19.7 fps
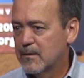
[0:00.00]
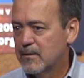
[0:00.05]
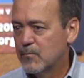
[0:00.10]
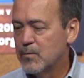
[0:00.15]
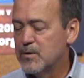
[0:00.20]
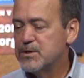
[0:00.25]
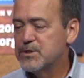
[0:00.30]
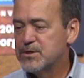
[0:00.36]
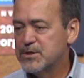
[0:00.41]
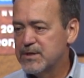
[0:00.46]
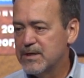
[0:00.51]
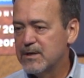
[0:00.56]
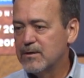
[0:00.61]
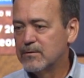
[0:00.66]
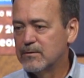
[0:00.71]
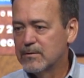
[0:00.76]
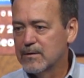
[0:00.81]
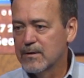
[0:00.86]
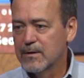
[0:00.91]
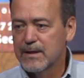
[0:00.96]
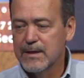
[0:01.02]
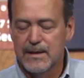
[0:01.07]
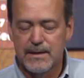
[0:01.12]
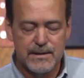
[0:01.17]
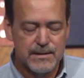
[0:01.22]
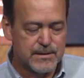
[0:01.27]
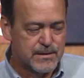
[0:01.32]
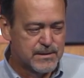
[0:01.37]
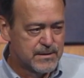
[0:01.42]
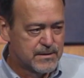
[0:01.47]
We shield our
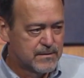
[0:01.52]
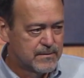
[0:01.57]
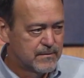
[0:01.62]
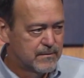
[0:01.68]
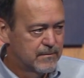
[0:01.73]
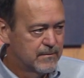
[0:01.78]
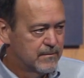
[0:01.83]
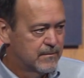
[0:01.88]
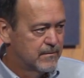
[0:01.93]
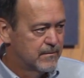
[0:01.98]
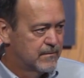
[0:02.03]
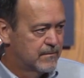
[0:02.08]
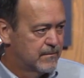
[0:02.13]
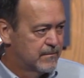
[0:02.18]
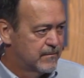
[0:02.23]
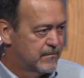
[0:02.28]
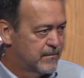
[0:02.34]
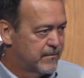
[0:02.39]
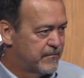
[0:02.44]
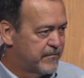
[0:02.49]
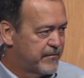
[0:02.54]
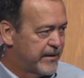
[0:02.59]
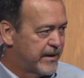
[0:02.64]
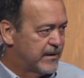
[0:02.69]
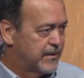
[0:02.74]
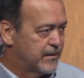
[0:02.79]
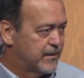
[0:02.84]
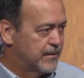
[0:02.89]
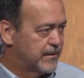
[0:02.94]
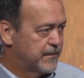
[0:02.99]
kids from
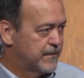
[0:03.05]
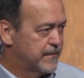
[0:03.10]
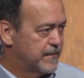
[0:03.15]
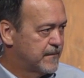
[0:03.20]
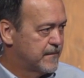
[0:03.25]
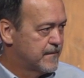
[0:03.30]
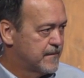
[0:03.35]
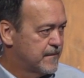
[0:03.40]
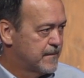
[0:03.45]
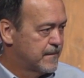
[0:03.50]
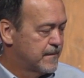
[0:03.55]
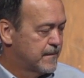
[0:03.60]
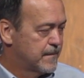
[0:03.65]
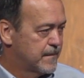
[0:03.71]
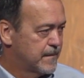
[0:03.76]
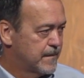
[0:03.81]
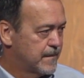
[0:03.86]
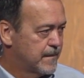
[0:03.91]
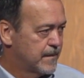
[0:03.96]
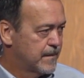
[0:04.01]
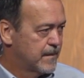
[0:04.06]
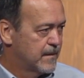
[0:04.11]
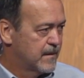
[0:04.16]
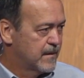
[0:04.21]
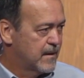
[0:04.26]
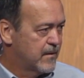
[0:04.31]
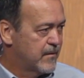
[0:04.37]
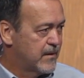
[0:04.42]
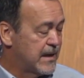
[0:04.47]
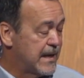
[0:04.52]
failure.
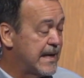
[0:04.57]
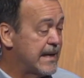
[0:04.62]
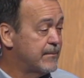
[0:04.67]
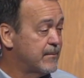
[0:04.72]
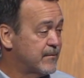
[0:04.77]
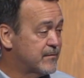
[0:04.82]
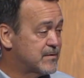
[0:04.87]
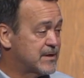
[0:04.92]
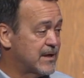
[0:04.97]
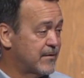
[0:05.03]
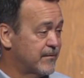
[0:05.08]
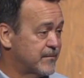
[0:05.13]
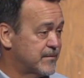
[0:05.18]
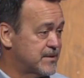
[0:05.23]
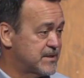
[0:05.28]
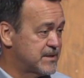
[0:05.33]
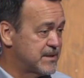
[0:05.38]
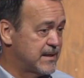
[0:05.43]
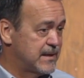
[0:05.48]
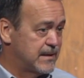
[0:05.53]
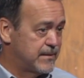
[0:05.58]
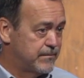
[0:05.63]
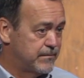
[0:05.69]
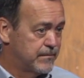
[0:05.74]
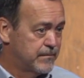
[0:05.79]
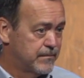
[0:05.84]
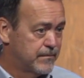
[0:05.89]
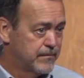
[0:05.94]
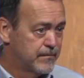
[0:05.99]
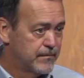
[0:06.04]
In the name of self-esteem,
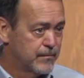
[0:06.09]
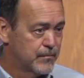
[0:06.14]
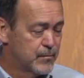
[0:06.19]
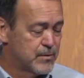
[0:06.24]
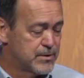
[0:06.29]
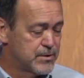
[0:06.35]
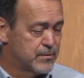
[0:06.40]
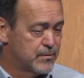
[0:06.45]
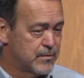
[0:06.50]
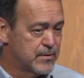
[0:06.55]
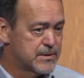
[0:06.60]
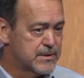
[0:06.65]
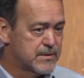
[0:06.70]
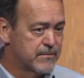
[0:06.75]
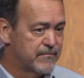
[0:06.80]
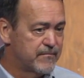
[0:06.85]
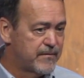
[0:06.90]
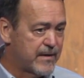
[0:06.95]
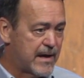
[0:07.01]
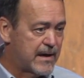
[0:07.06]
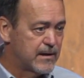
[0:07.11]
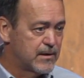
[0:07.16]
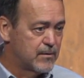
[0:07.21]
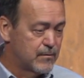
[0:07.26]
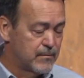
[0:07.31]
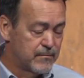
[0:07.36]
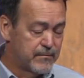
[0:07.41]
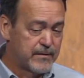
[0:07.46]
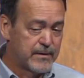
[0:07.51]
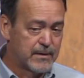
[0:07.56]
which there is some value
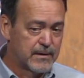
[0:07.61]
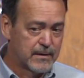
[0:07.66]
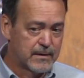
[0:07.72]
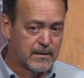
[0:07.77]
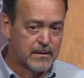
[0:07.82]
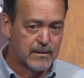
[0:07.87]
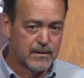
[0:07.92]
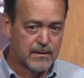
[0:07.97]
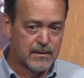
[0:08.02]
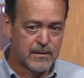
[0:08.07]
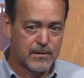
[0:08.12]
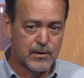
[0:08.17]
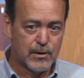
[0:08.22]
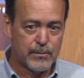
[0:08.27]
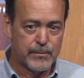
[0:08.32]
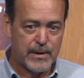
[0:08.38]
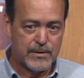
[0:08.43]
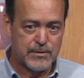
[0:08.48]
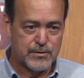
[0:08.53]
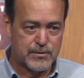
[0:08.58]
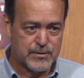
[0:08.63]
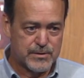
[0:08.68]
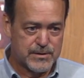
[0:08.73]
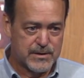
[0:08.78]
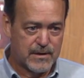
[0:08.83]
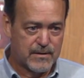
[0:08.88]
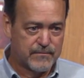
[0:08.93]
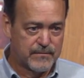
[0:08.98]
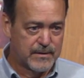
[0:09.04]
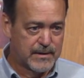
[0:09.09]
in feeling good about
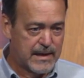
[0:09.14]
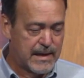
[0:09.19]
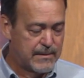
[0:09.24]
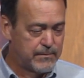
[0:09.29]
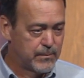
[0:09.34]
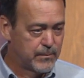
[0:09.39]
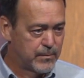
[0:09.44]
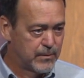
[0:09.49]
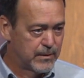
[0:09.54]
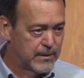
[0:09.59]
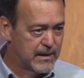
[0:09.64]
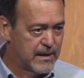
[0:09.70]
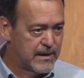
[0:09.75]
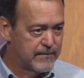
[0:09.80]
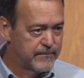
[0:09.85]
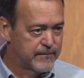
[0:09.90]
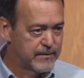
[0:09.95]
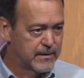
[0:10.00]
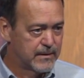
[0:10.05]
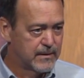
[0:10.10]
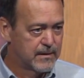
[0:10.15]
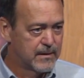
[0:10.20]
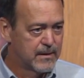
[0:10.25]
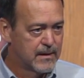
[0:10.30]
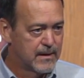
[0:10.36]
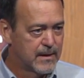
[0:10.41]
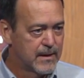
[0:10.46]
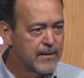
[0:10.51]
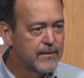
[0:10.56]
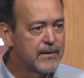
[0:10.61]
yourself and capable and confident,
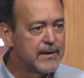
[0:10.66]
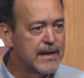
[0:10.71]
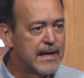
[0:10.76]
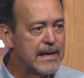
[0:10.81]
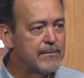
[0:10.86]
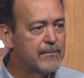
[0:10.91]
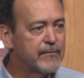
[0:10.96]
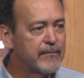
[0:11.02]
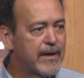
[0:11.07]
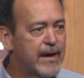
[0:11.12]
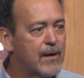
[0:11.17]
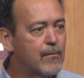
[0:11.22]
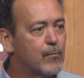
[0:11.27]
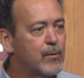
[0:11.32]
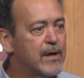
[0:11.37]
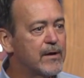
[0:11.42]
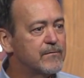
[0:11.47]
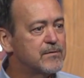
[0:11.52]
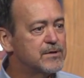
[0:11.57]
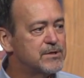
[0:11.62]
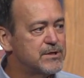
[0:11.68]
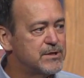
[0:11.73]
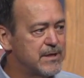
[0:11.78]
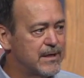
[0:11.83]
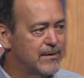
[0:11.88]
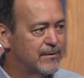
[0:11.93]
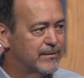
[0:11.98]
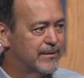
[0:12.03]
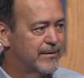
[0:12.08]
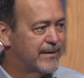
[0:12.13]
in the name of that, we have
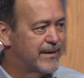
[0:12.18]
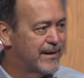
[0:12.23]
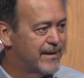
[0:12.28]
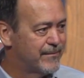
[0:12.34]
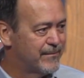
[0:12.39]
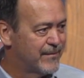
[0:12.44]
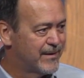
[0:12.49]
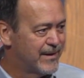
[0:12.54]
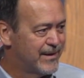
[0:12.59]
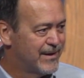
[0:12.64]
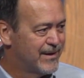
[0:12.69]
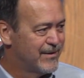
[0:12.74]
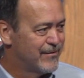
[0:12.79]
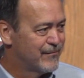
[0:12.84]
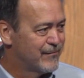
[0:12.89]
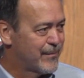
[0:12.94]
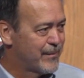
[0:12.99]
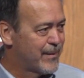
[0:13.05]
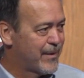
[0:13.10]
shielded them from